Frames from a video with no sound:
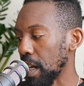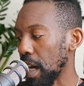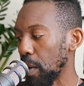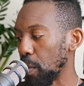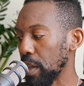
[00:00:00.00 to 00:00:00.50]

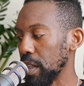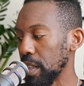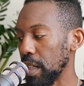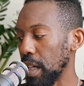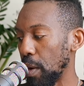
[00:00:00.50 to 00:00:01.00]
I want to
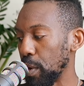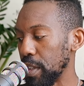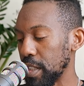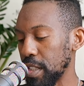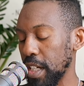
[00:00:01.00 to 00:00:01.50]
I want to
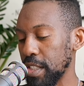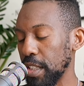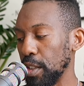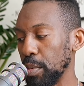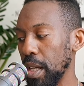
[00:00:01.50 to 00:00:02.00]
discuss a
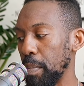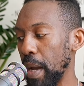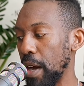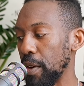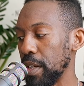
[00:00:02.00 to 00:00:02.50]
little bit about